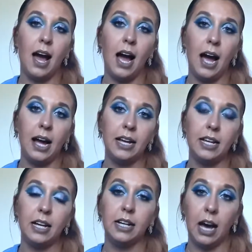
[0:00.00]

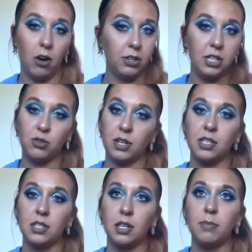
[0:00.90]
I got all these
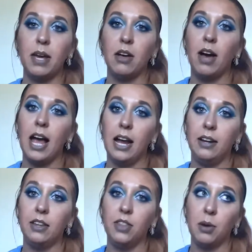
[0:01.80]
dresses in the mail
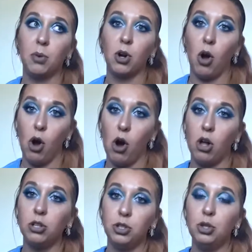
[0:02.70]
and they were
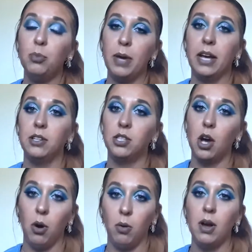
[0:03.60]
all too big.
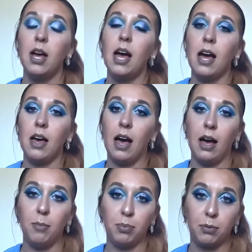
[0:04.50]
So
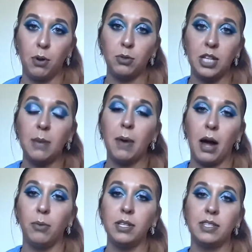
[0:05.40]
pro tip,
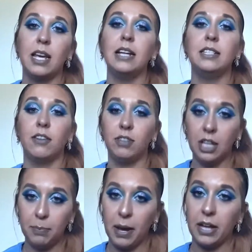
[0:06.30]
I would say
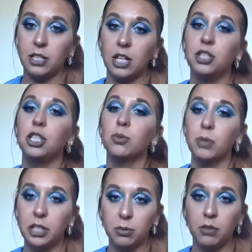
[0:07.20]
definitely pay attention,
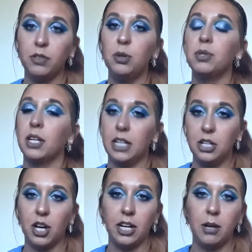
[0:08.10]
read the reviews on
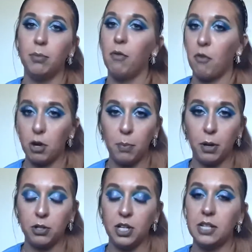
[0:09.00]
each item before you
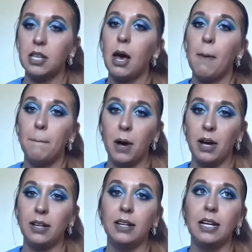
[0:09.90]
purchase,
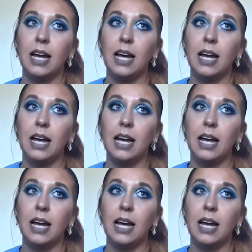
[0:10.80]
but